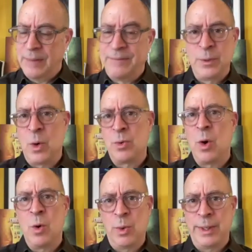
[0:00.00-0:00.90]
if you don't
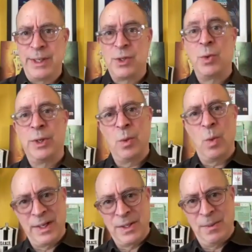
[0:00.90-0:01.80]
know who it is, who do you
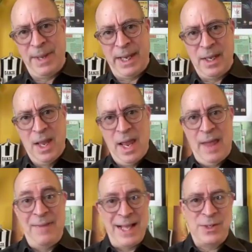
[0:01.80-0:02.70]
want it to be?
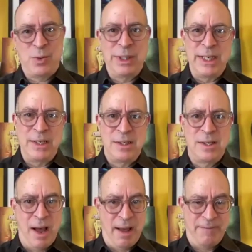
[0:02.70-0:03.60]
And that's really
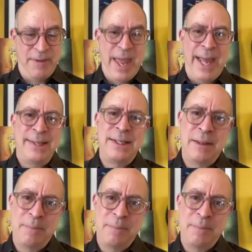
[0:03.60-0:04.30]
tough. And